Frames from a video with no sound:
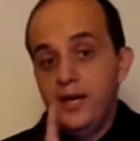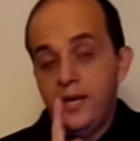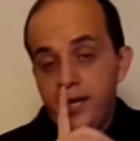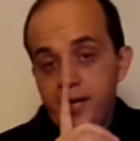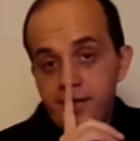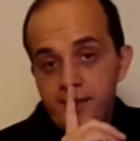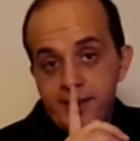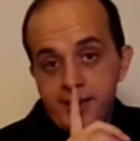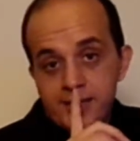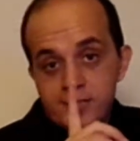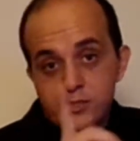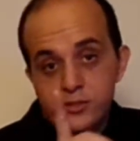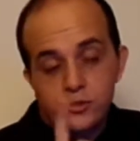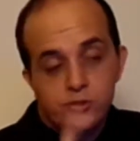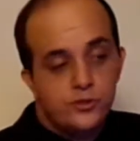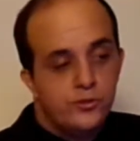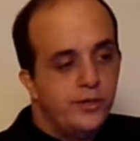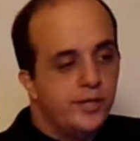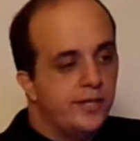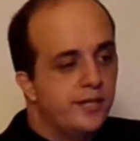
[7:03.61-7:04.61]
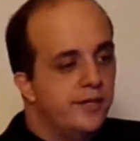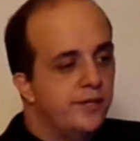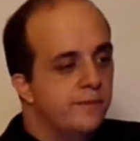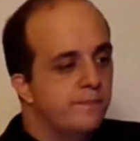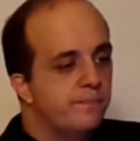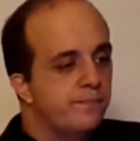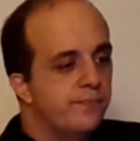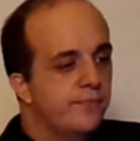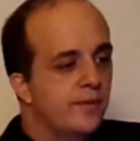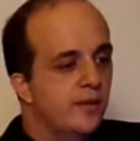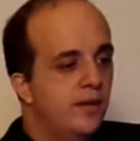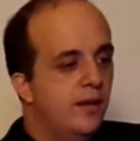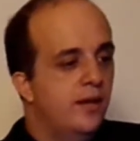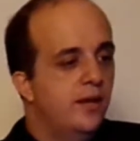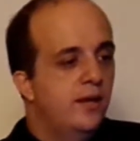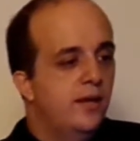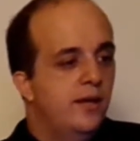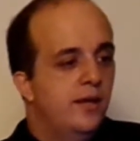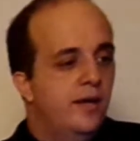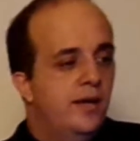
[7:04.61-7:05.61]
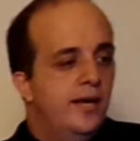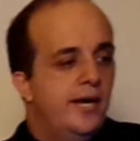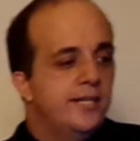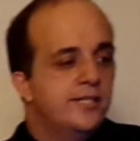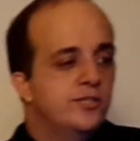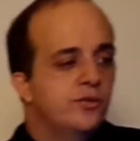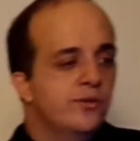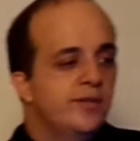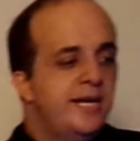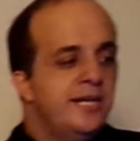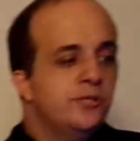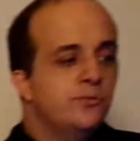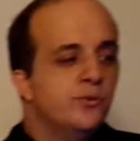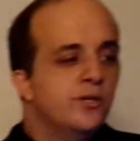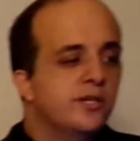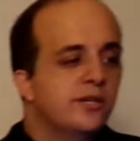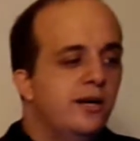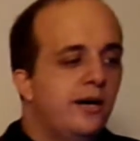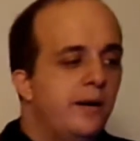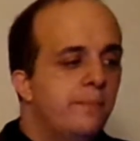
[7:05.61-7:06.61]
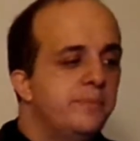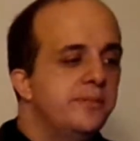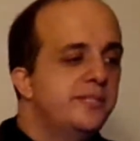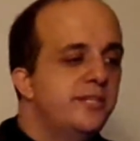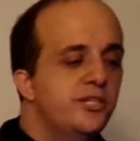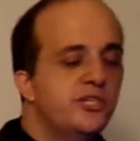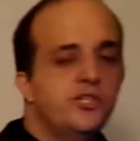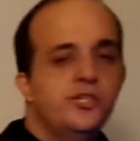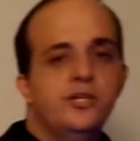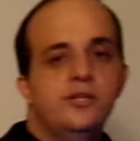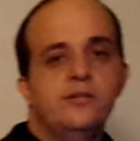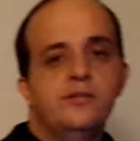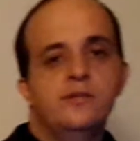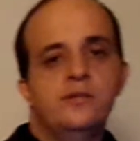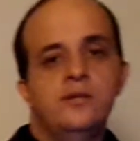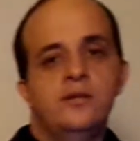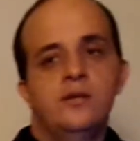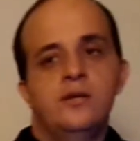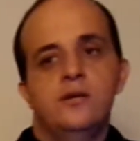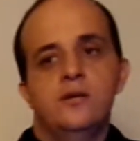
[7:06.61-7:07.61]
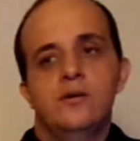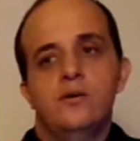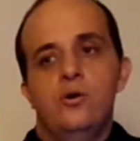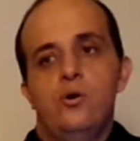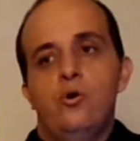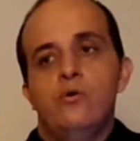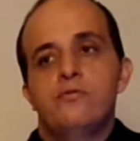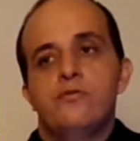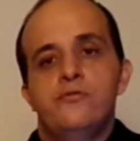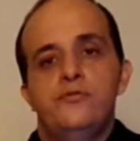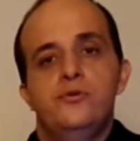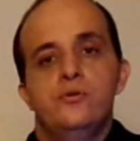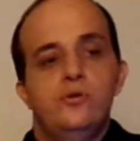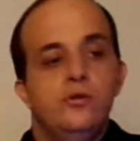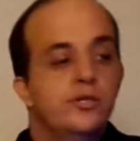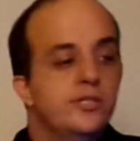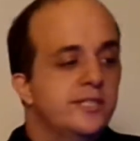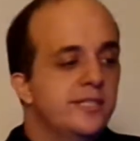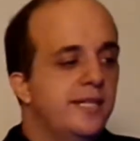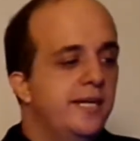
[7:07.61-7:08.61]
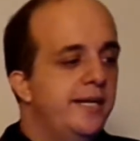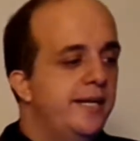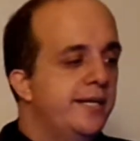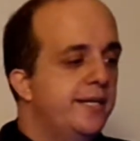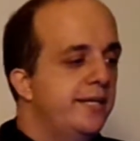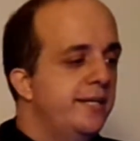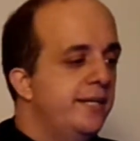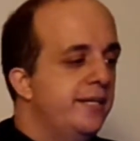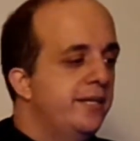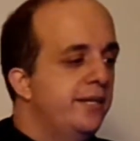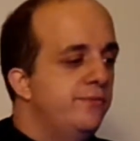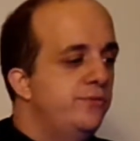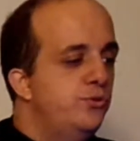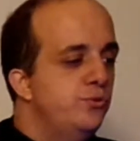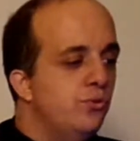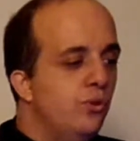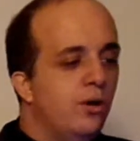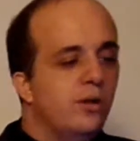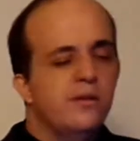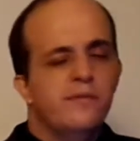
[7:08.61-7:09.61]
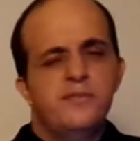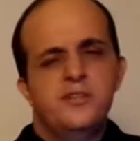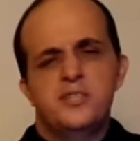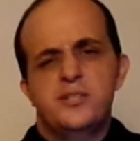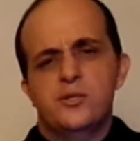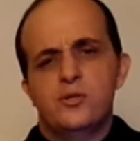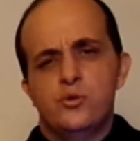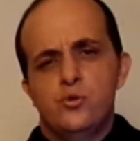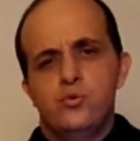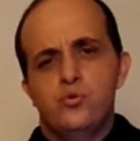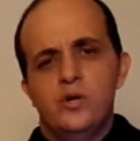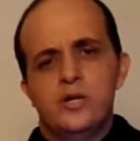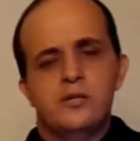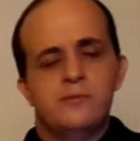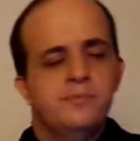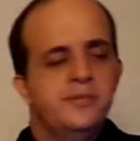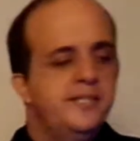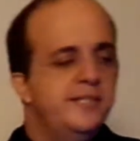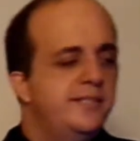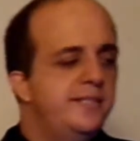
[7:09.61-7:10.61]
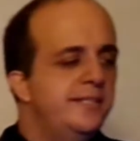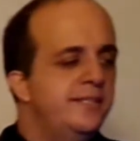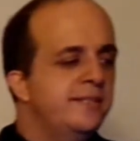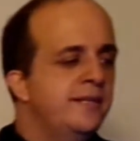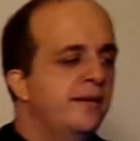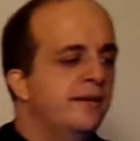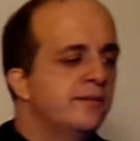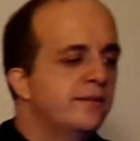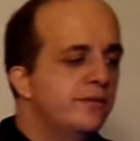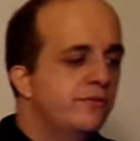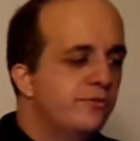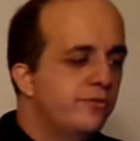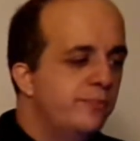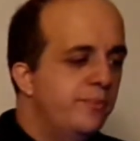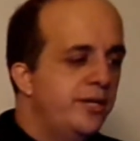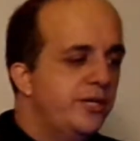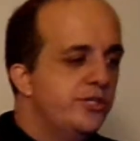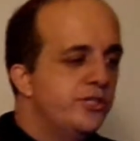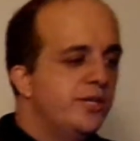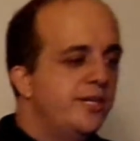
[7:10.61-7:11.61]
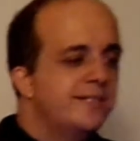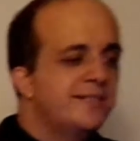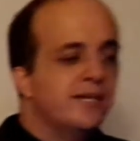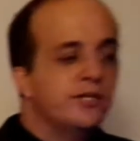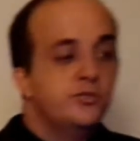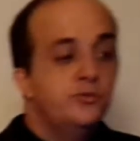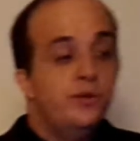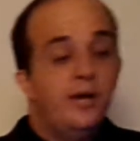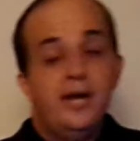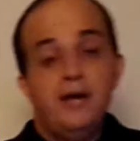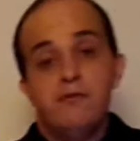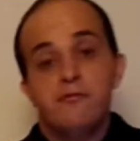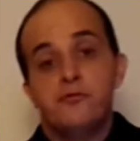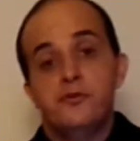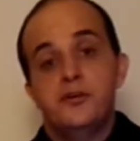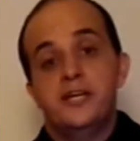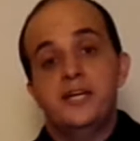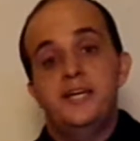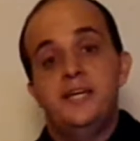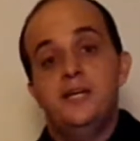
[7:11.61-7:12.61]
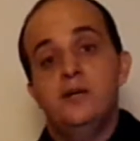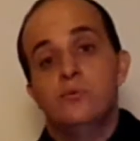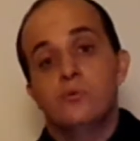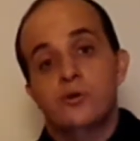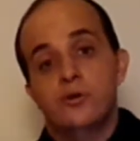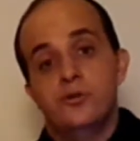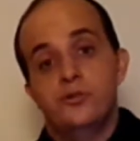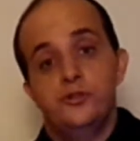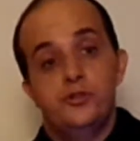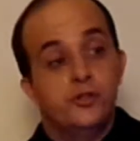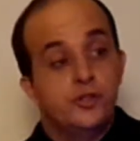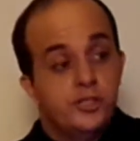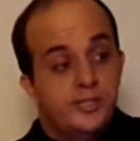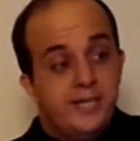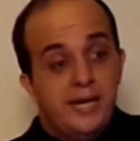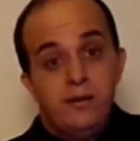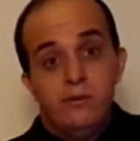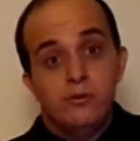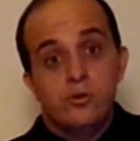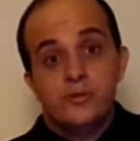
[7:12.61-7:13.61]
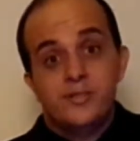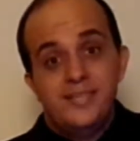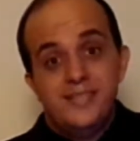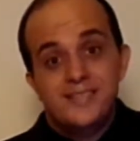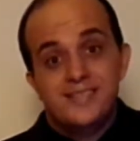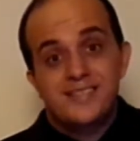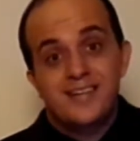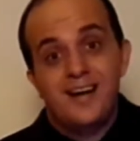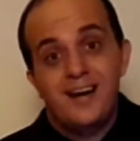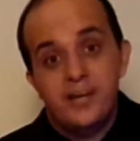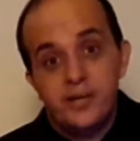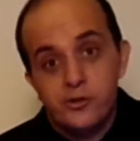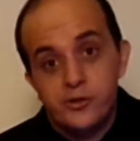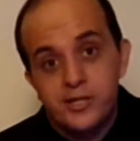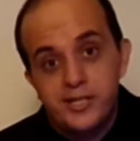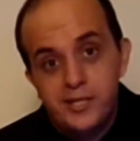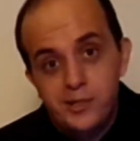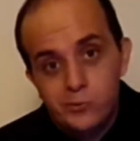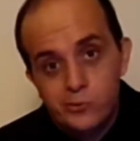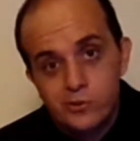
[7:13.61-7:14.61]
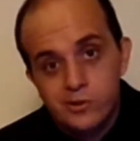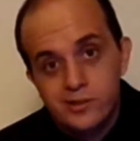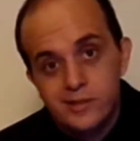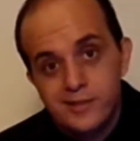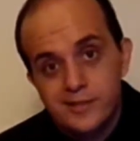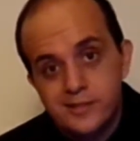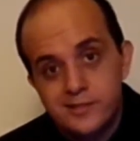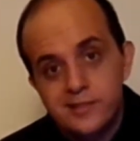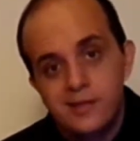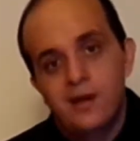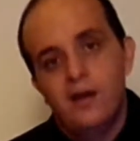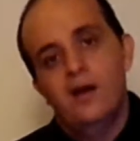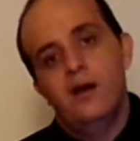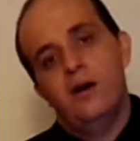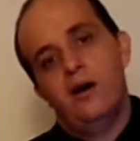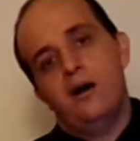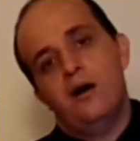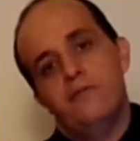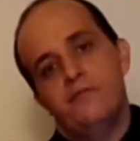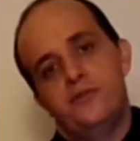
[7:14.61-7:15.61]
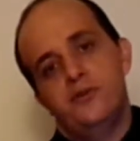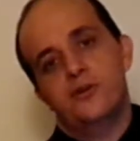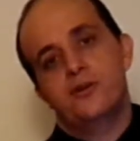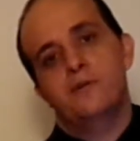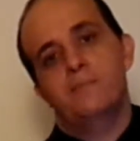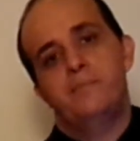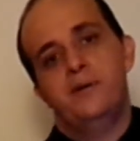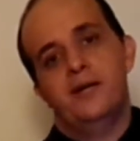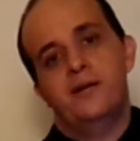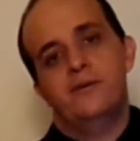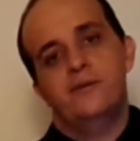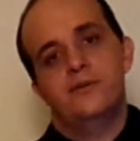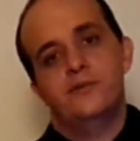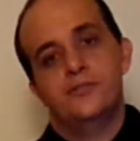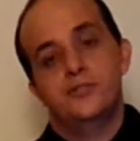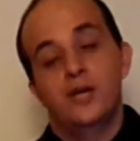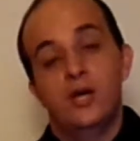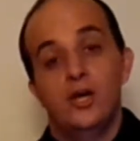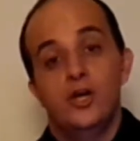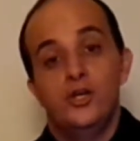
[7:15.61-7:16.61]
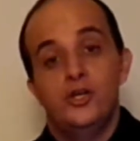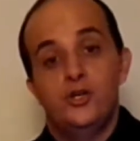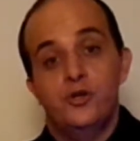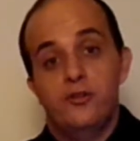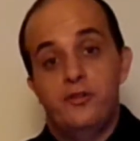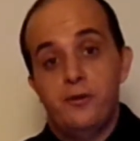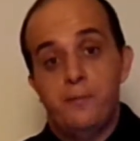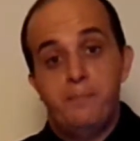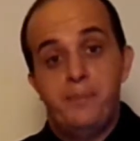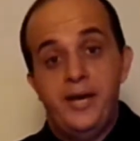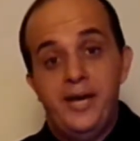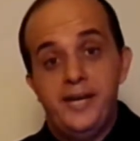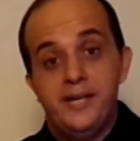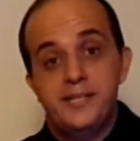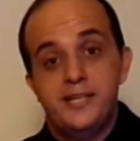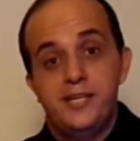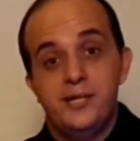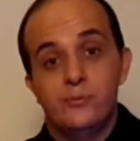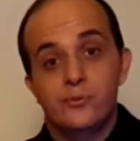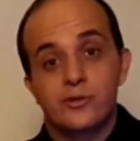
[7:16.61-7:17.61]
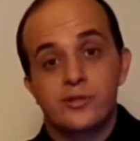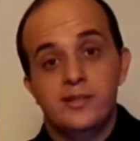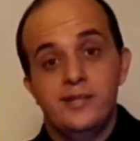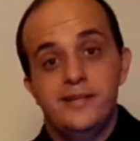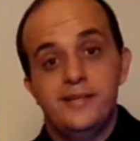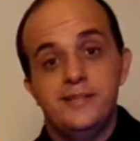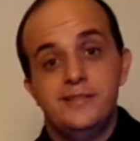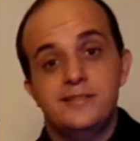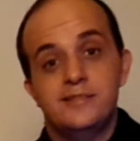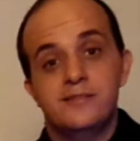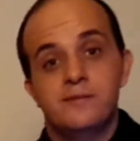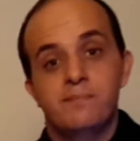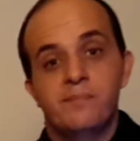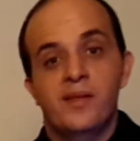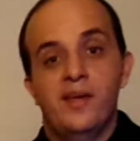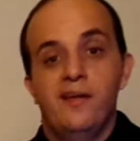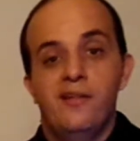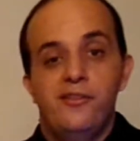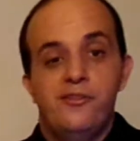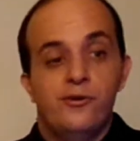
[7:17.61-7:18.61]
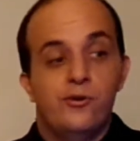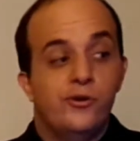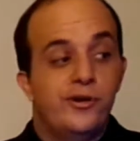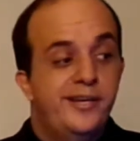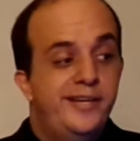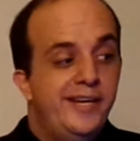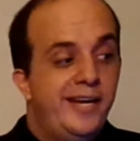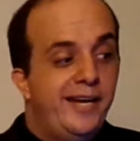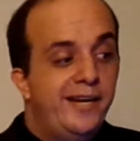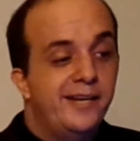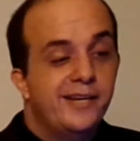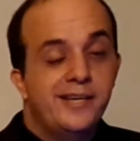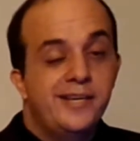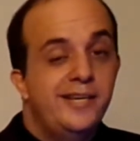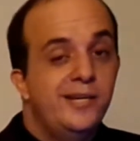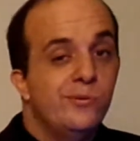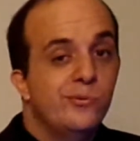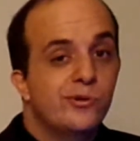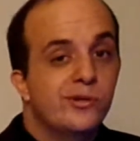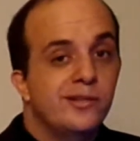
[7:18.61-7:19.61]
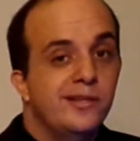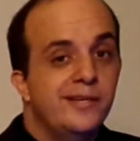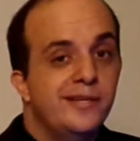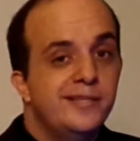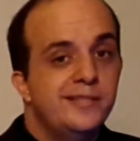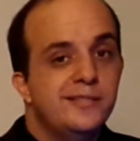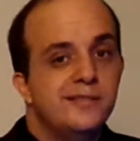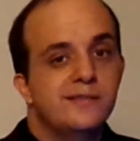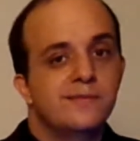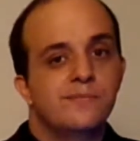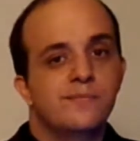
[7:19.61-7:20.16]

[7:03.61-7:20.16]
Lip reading: And that's the trick. And so that's what competition overview looks like. It gives you all of this incredibly detailed information. It tells you every keyword. You could download the entire keyword list of your competitors. Their paid keyword list, their organic keyword list.